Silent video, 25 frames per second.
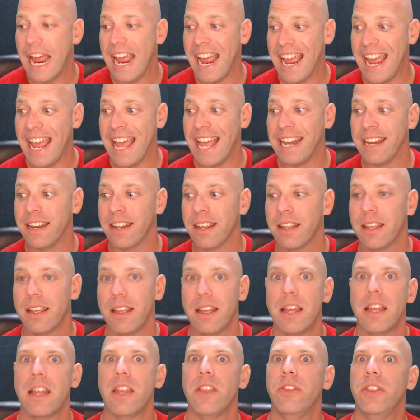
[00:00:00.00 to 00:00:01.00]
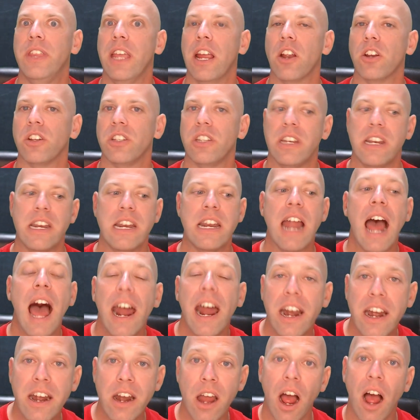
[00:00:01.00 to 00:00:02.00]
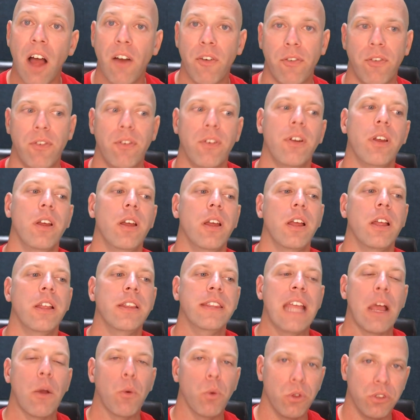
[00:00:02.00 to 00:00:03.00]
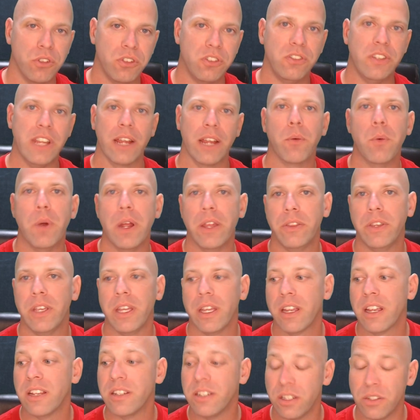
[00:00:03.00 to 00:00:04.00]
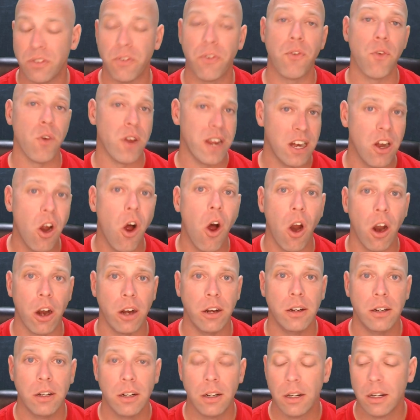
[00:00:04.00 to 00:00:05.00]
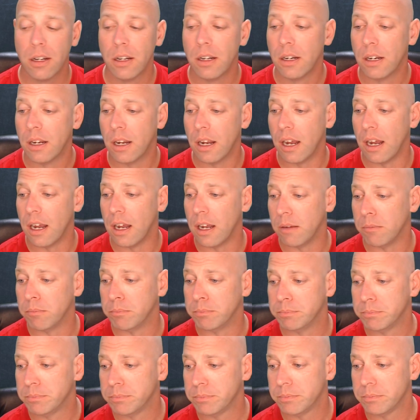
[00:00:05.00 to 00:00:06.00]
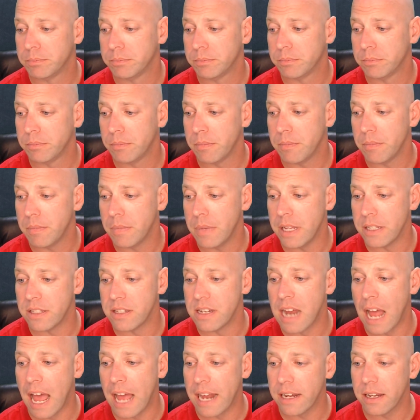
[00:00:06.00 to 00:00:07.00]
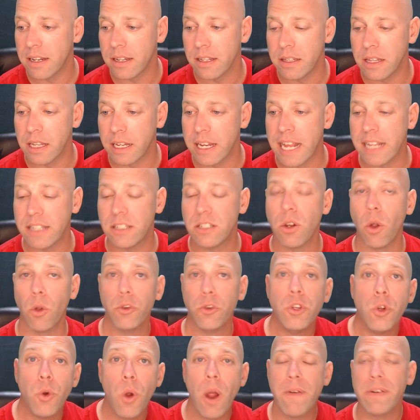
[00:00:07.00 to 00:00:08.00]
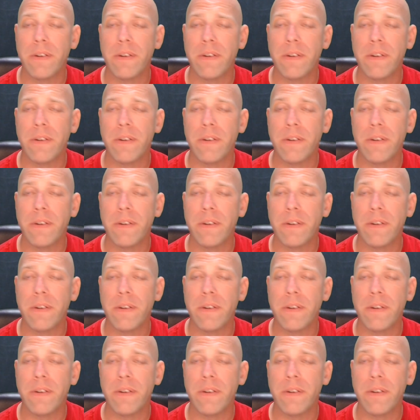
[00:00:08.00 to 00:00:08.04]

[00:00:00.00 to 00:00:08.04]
And there's not enough that will stick with it because it's freaking hard. Um, it's not, the kids don't do